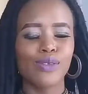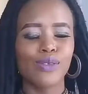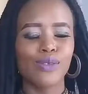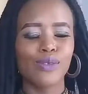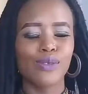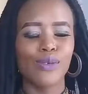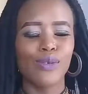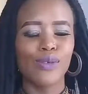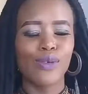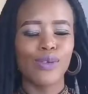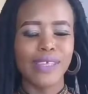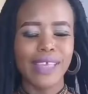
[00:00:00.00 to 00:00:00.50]

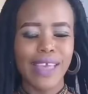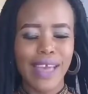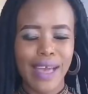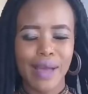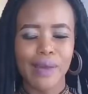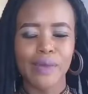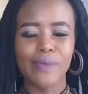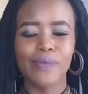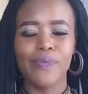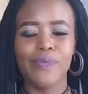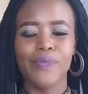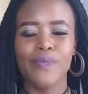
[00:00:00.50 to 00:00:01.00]
So
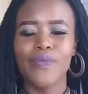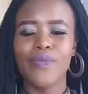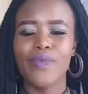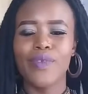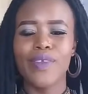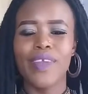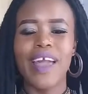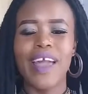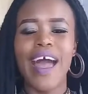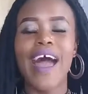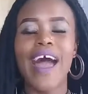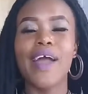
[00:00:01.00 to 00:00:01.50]
yeah,
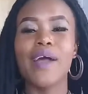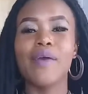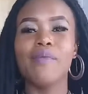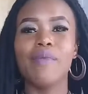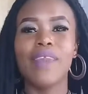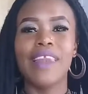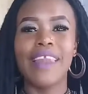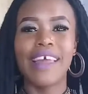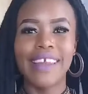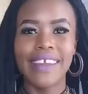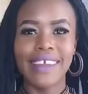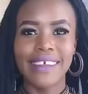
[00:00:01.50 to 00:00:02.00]
I
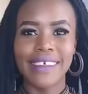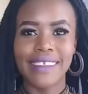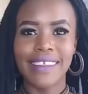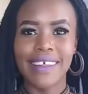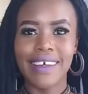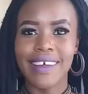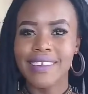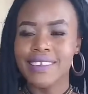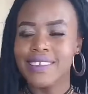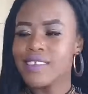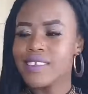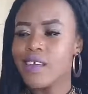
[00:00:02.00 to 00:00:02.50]
am learning
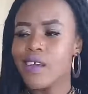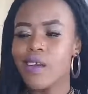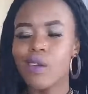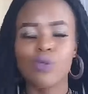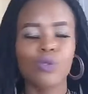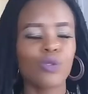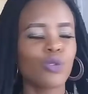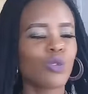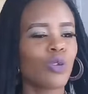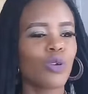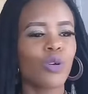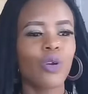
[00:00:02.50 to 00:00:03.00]
that.
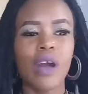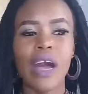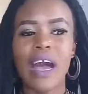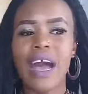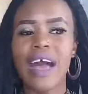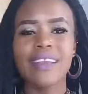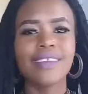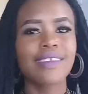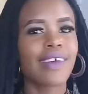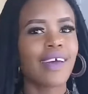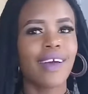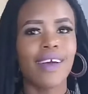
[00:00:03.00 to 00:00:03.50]
You know,
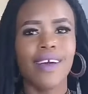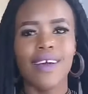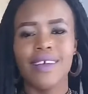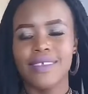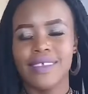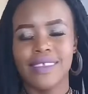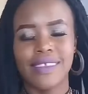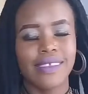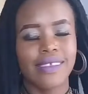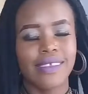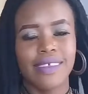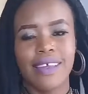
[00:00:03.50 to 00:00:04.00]
ata
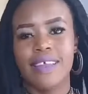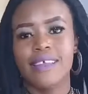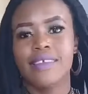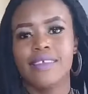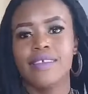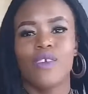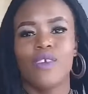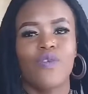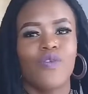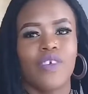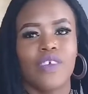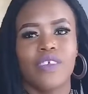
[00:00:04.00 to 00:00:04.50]

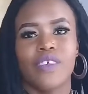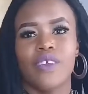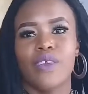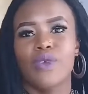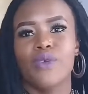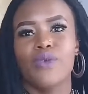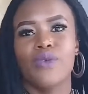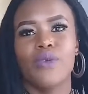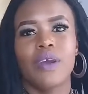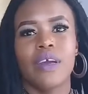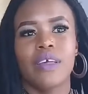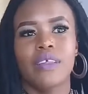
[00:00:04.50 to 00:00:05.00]
sijaanza kufanya
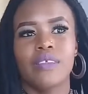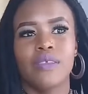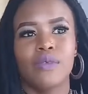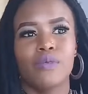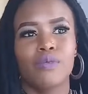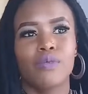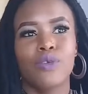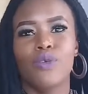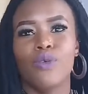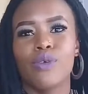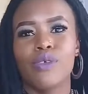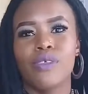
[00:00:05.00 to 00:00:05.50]
hiyo kazi
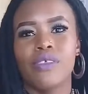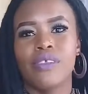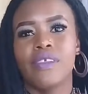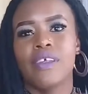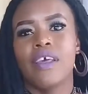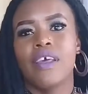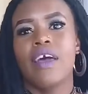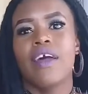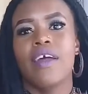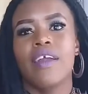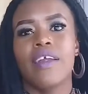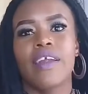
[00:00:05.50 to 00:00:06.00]

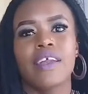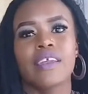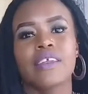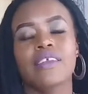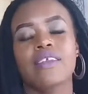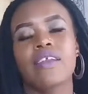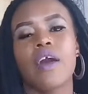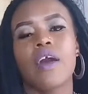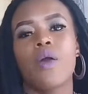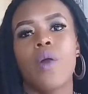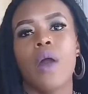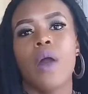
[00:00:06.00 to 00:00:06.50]
because
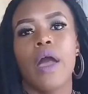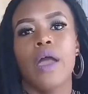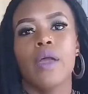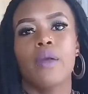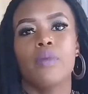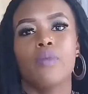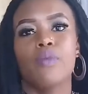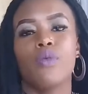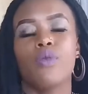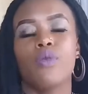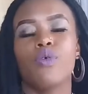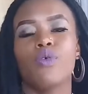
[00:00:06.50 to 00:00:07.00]
right now
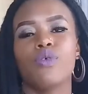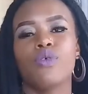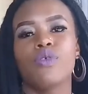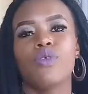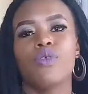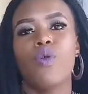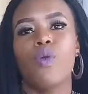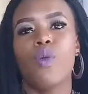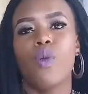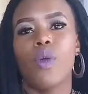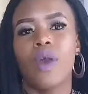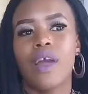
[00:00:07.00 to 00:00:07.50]
I
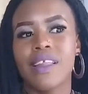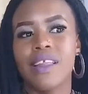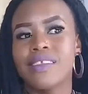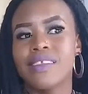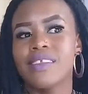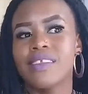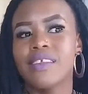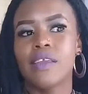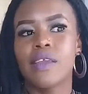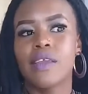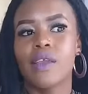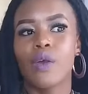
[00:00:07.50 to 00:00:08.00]
upload
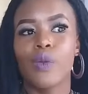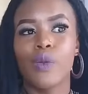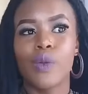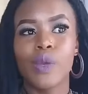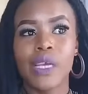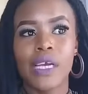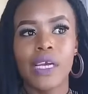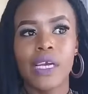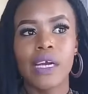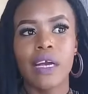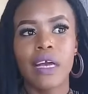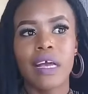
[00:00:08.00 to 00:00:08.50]
once in a
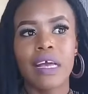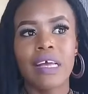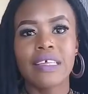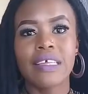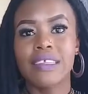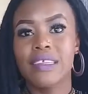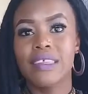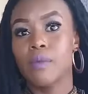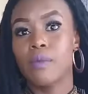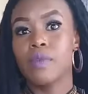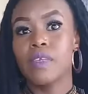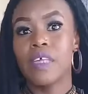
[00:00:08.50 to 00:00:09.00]
week,
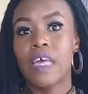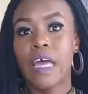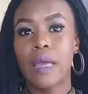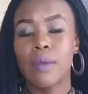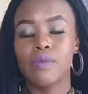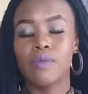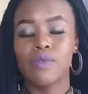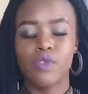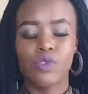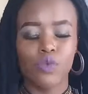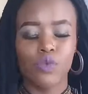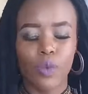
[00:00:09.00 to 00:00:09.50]

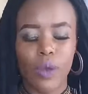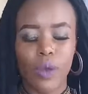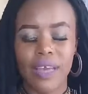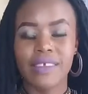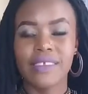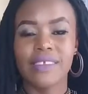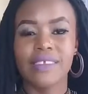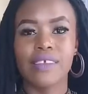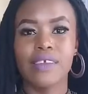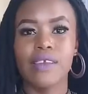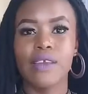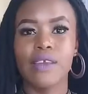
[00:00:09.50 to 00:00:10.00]
sometimes
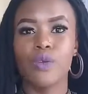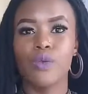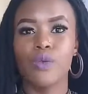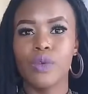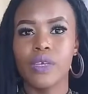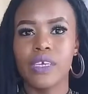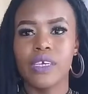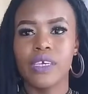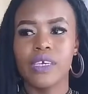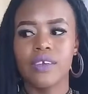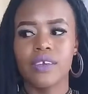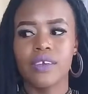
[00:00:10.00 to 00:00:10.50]
twice in a
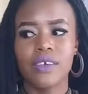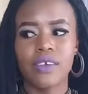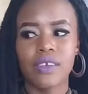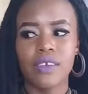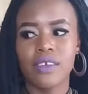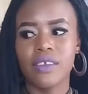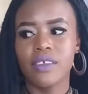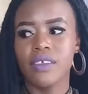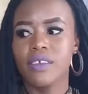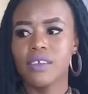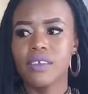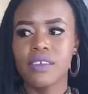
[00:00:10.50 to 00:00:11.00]
week.
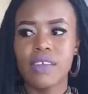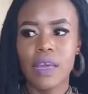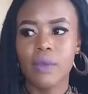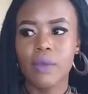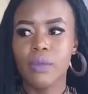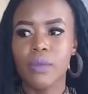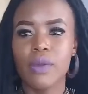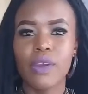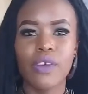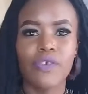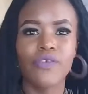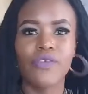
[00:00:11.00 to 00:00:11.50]

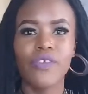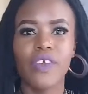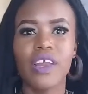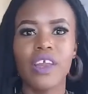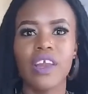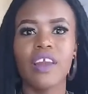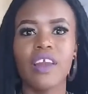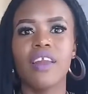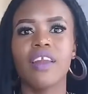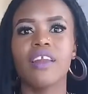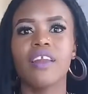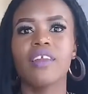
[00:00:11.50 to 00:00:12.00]
Time na
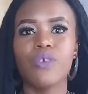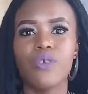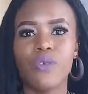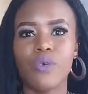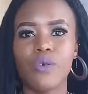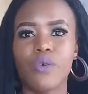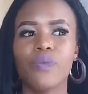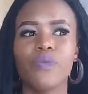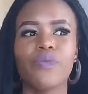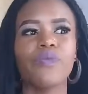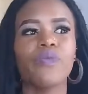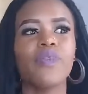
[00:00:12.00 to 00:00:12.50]
feel, you
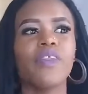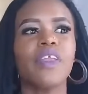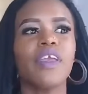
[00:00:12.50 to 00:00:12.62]
know,